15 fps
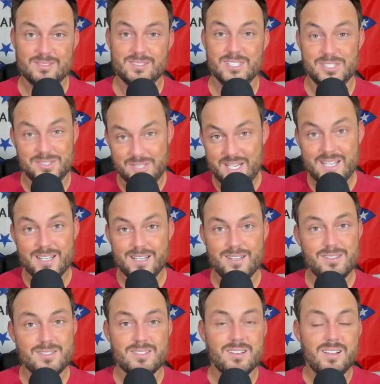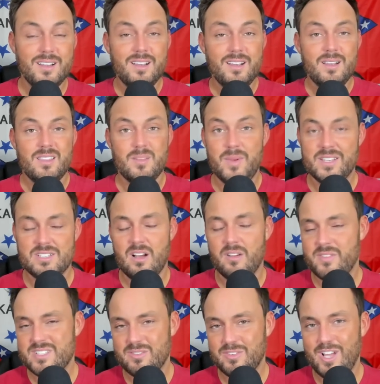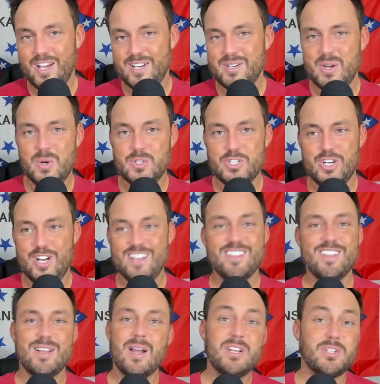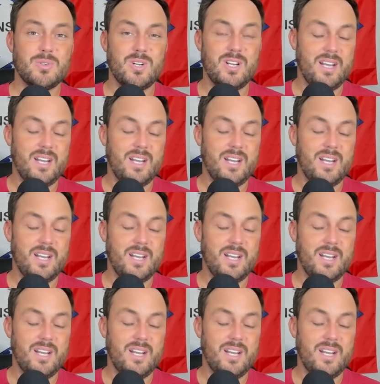because he is the best offensive line coach in the country.